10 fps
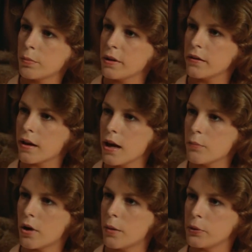in order to
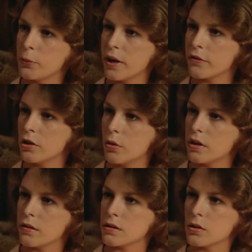play the game properly, we
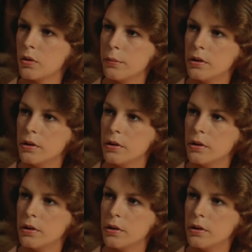have to know what he thinks